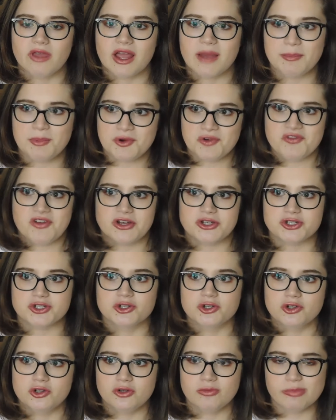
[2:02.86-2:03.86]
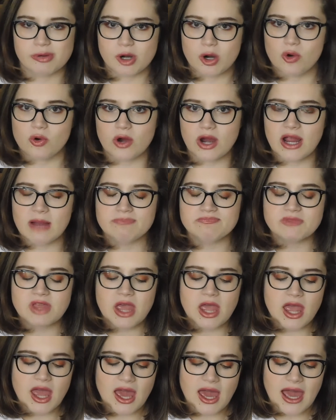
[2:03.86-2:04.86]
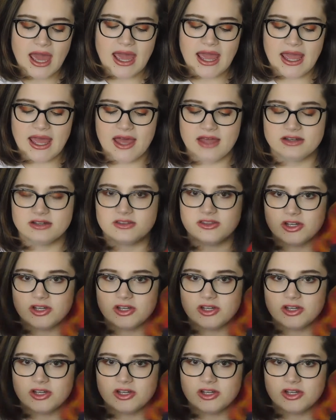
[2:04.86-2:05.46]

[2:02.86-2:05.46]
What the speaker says: like a professional program, and